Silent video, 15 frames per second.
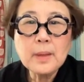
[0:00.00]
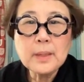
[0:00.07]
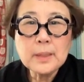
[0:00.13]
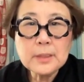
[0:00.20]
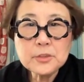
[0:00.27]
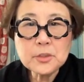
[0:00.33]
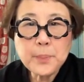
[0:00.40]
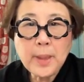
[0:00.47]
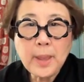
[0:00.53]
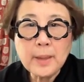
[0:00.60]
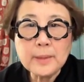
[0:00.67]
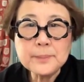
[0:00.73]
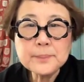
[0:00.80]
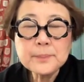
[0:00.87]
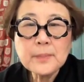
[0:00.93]
In
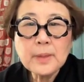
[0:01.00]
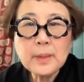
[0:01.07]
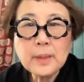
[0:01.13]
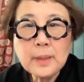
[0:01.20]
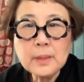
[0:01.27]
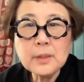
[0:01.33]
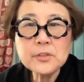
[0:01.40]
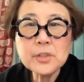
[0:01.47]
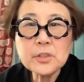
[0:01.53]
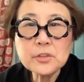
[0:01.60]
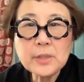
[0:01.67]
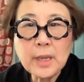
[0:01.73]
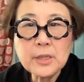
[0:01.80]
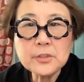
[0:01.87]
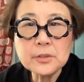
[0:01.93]
Japan, English
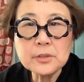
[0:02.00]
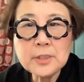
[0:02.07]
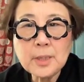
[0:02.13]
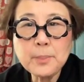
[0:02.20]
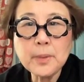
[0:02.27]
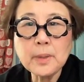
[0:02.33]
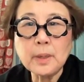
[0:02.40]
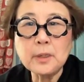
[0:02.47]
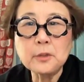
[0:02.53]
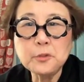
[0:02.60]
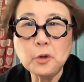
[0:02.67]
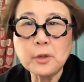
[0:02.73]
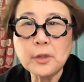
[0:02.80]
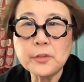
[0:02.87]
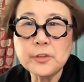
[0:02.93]
education typically
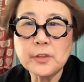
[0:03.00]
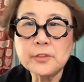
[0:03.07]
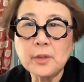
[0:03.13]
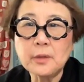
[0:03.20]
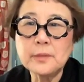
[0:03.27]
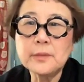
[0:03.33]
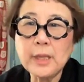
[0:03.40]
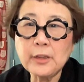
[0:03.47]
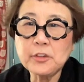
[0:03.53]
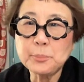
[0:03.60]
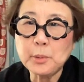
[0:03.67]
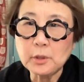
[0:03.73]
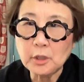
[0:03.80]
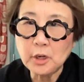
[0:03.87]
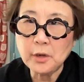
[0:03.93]
focuses on
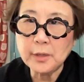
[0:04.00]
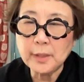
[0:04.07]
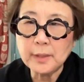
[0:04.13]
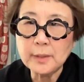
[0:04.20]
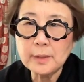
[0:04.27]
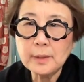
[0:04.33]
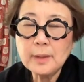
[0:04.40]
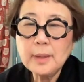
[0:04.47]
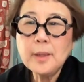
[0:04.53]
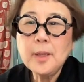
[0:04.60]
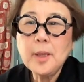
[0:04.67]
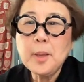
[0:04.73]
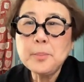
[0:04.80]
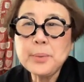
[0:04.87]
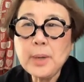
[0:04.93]
textbook learning,
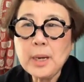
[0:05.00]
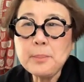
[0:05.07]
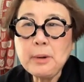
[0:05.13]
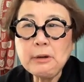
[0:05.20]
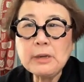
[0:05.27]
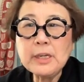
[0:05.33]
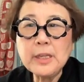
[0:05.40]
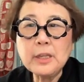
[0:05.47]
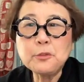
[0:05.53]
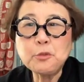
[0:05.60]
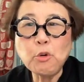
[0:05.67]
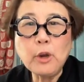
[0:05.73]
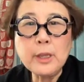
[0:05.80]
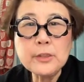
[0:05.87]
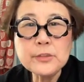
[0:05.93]
primarily
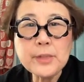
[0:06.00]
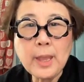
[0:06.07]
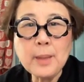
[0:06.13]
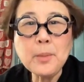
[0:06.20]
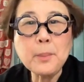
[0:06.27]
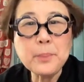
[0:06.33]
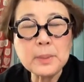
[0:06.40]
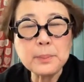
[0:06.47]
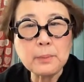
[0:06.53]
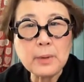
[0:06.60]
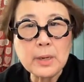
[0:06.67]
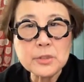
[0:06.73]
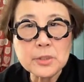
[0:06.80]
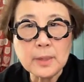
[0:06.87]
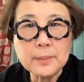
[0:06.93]
for exam
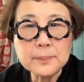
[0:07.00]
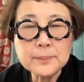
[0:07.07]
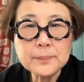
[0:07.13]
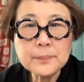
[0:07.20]
preparation.